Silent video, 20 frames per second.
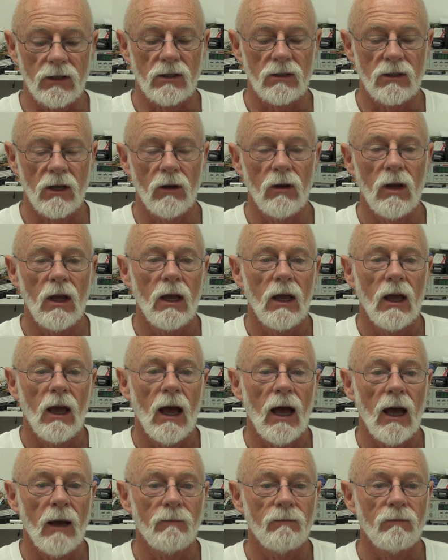So
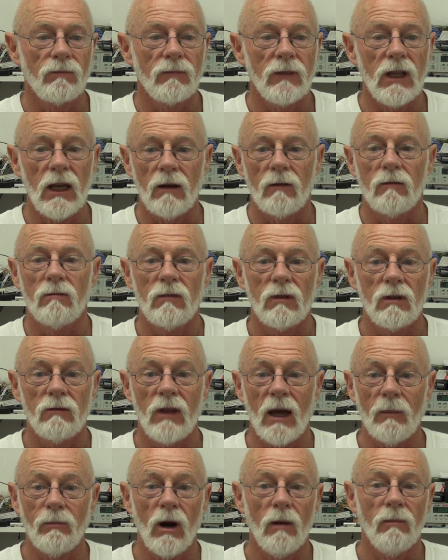yeah,
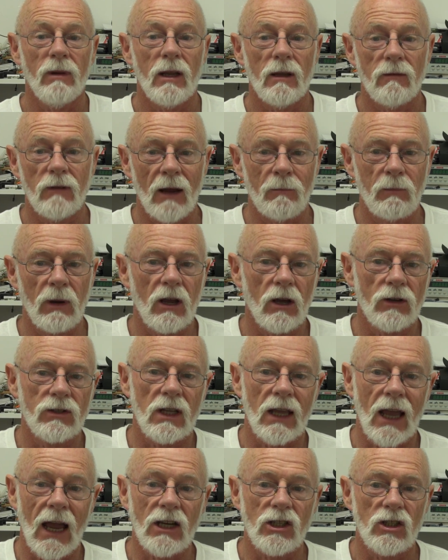that probably, because
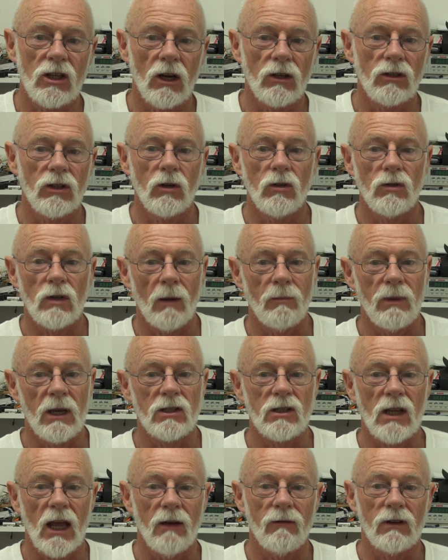the HDO2
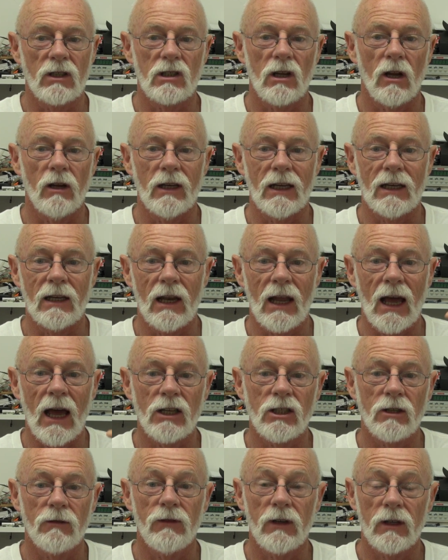appears to have a slightly
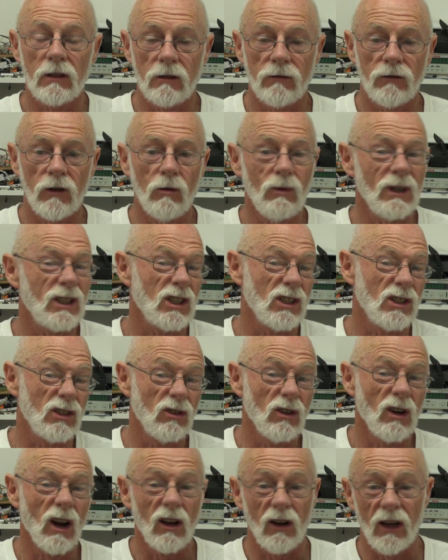larger field of view, which is
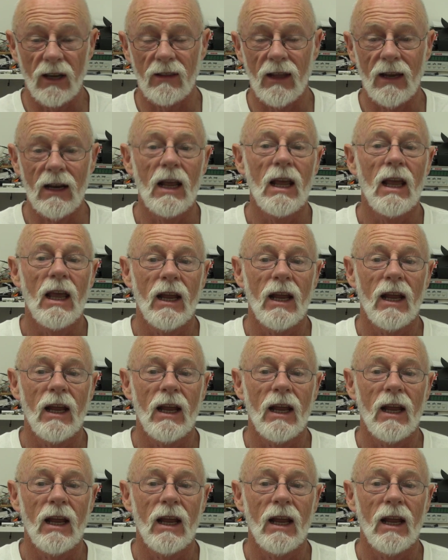good. I like that.